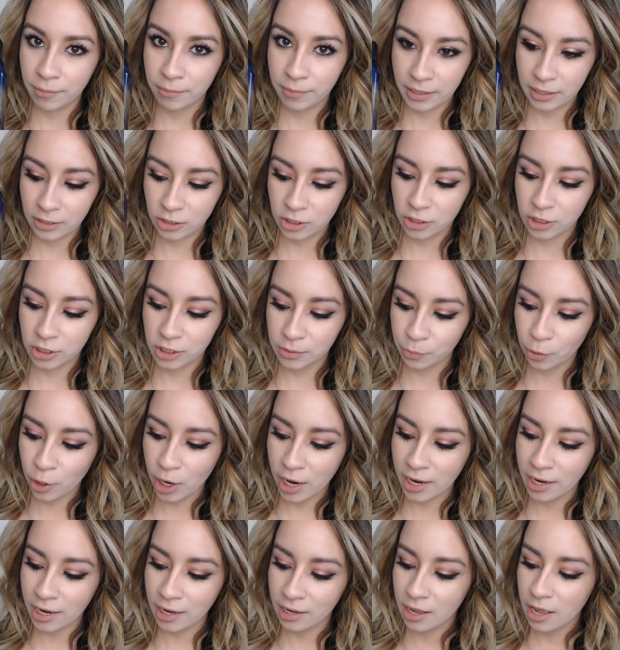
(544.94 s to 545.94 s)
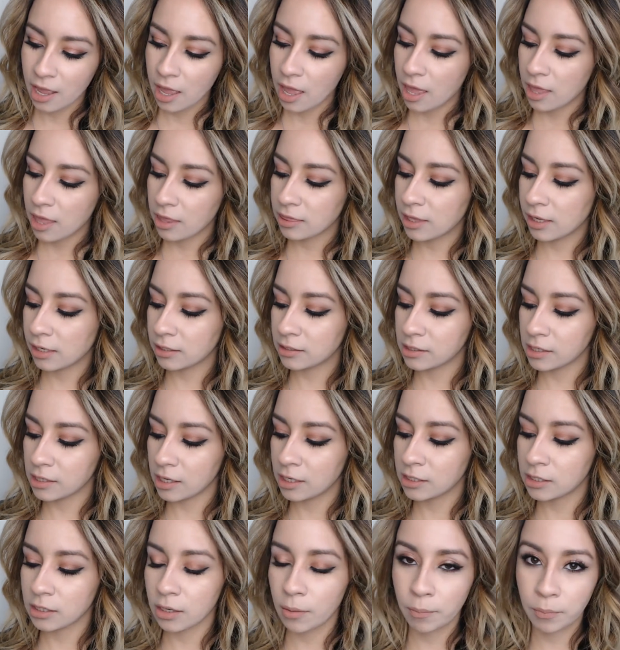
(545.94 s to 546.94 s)
Beach Spray. This
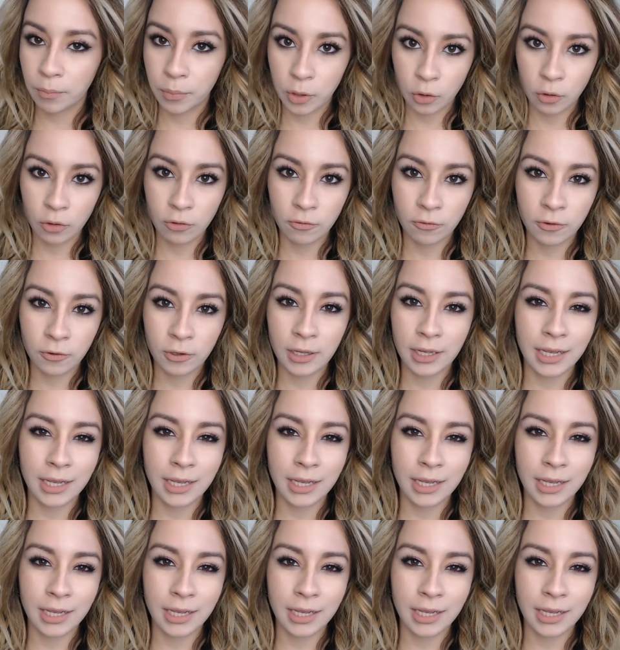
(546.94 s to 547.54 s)
is beautiful.